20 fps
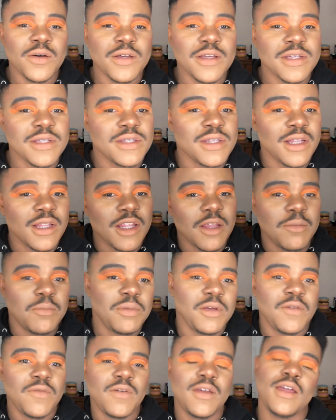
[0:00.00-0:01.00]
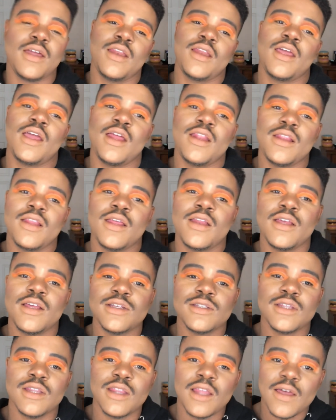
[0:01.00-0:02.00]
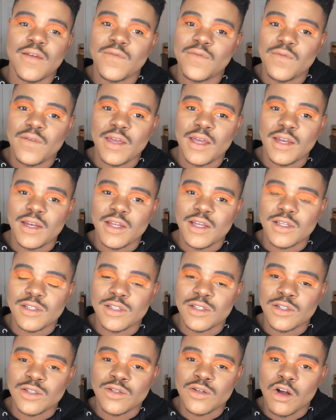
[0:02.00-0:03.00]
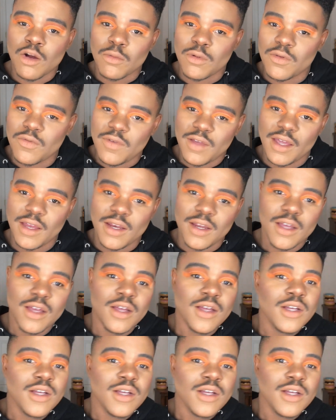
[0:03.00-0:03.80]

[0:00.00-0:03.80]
is the limpy fin, and then his left fin is his normal fin.